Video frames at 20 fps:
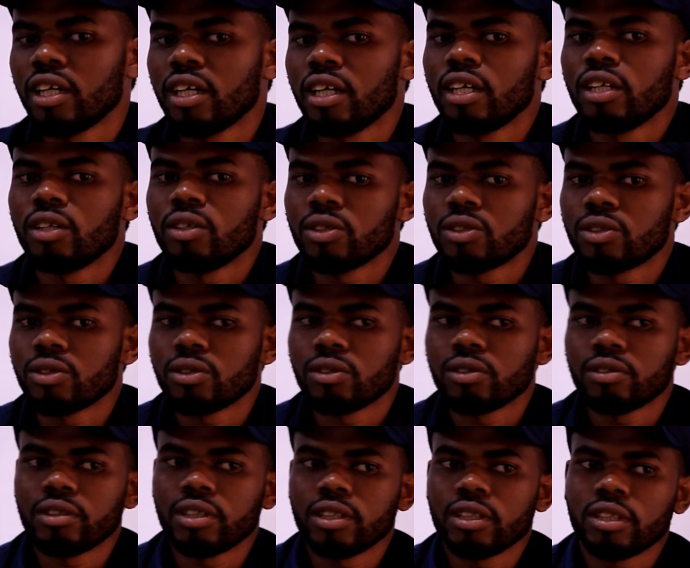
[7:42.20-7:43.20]
not
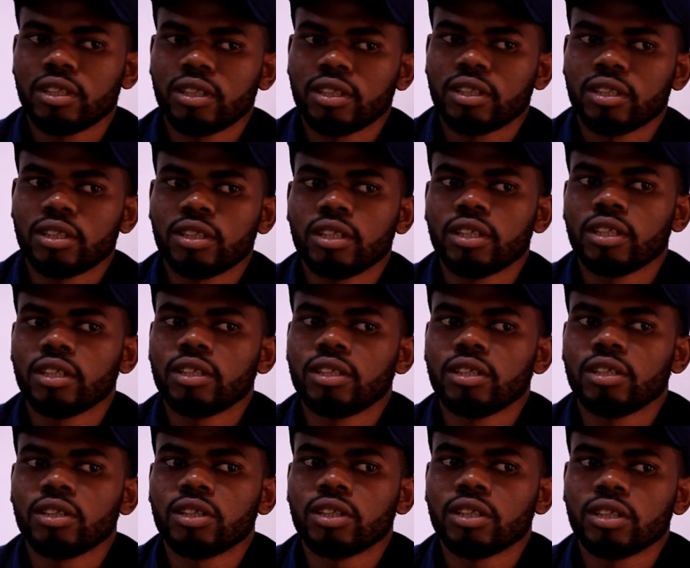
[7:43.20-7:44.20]
only in
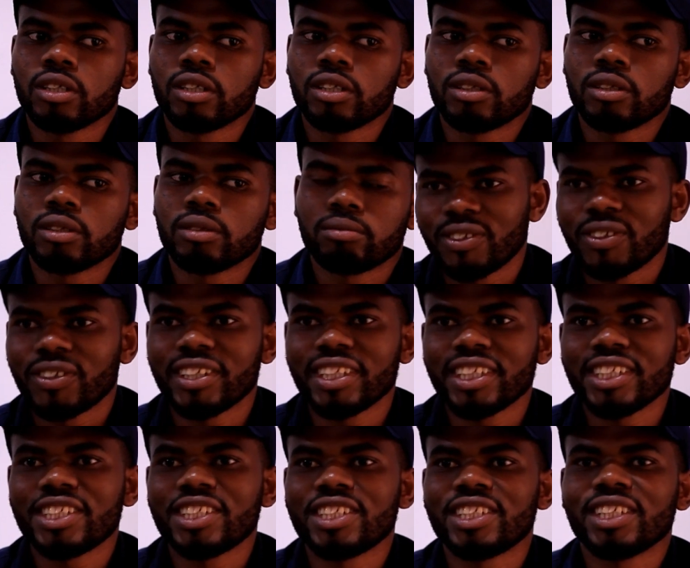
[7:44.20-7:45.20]
the
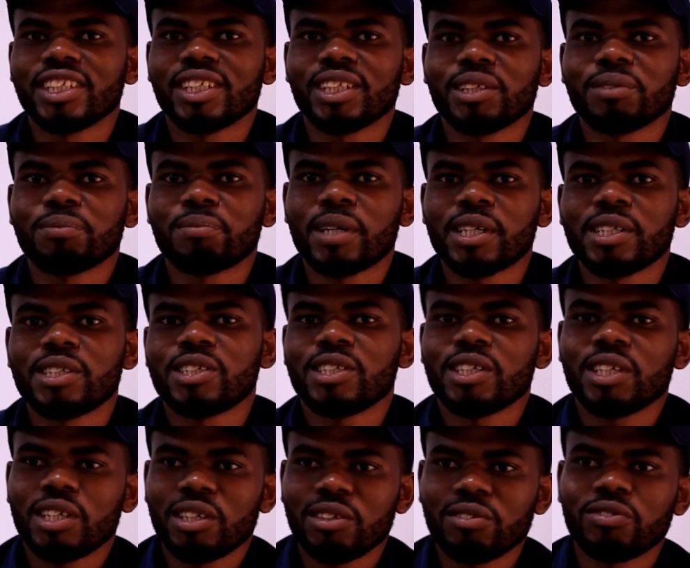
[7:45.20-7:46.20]
college but
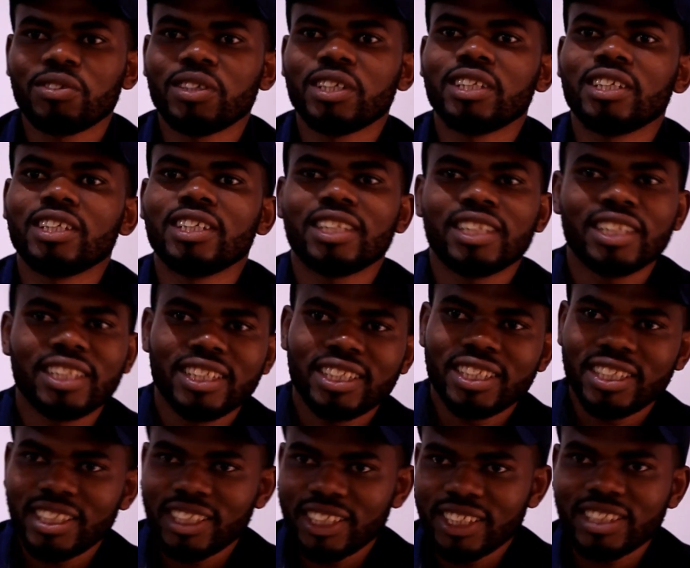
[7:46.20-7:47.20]
even
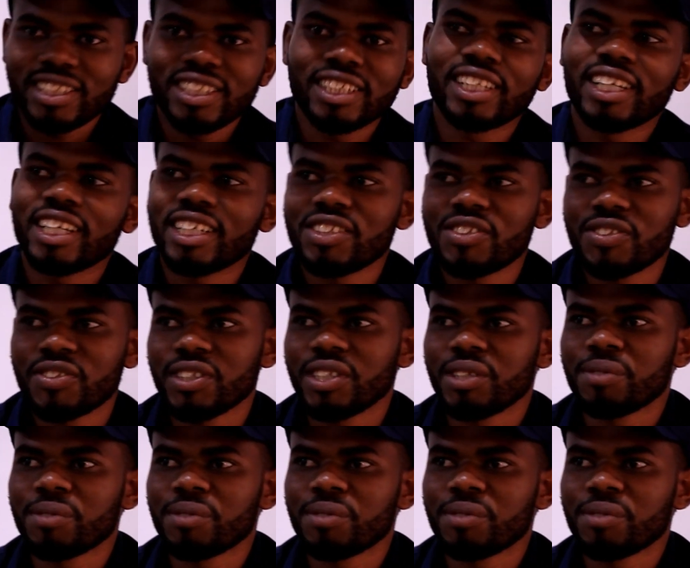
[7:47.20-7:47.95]
in the country.